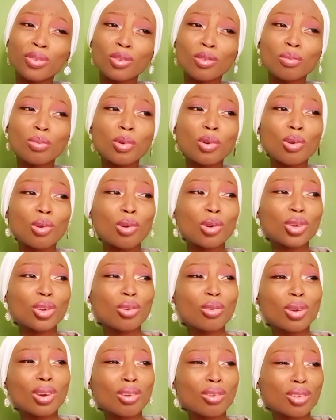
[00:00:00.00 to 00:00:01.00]
or you're going
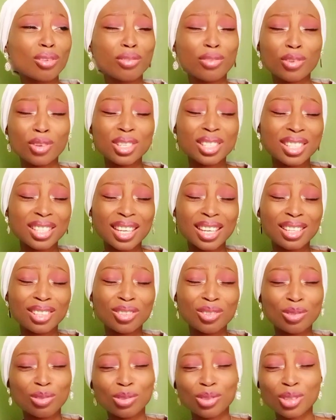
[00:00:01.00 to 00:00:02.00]
on a first date, you know,
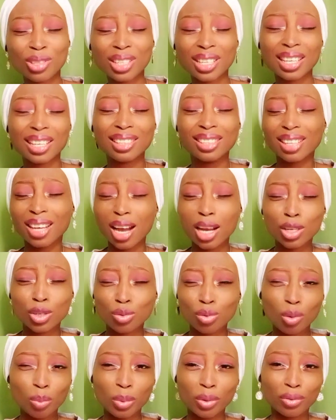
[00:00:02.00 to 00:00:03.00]
just like casual
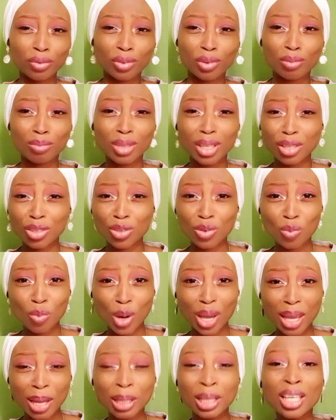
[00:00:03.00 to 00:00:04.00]
perfume that you wear.
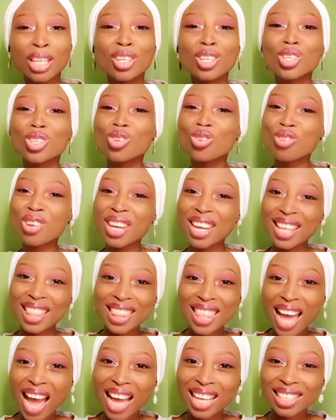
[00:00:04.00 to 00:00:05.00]
You need
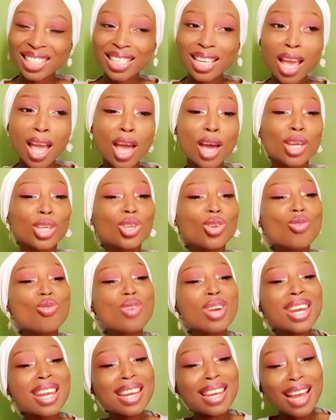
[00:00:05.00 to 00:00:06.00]
that. You
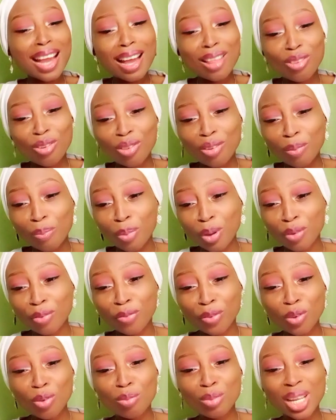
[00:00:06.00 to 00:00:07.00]
need another
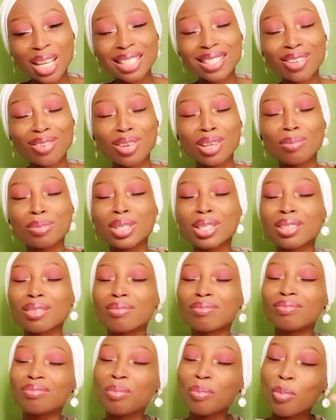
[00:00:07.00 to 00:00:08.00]
perfume that screams
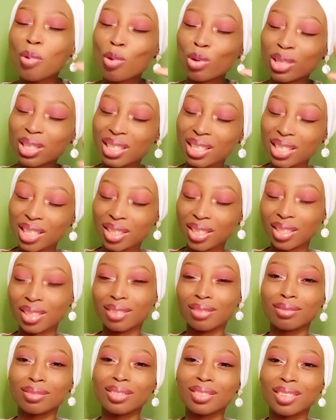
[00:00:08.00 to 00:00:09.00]
boss lady.
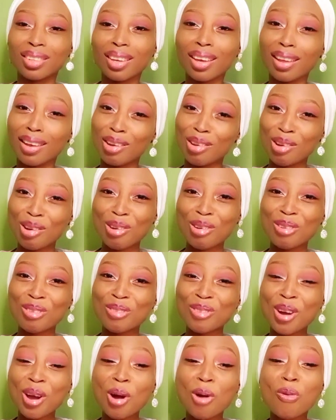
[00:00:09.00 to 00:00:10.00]
Hello,
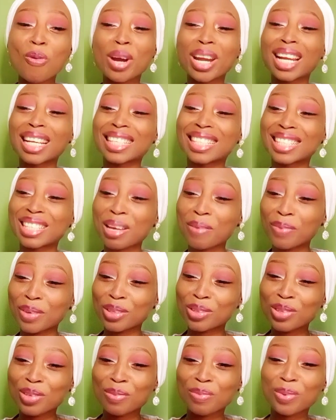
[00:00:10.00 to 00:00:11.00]
when I step into the
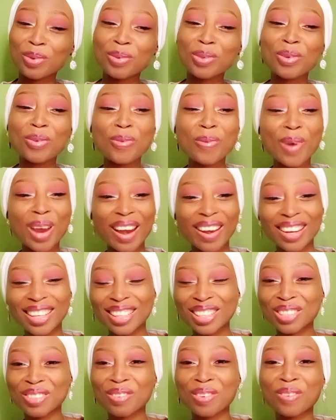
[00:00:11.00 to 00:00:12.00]
building wearing this
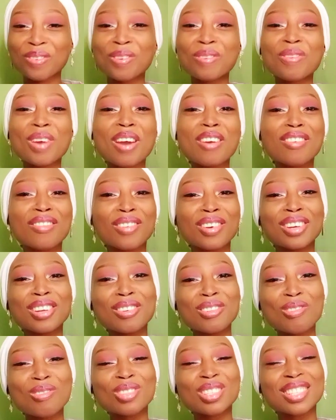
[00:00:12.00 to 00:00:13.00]
perfume, everybody
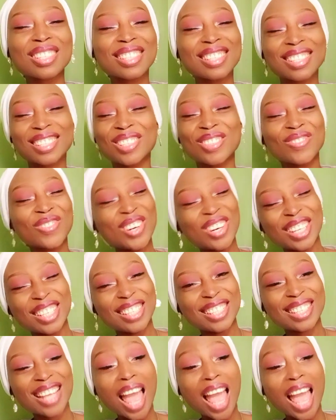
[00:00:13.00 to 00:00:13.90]
knows this is the boss.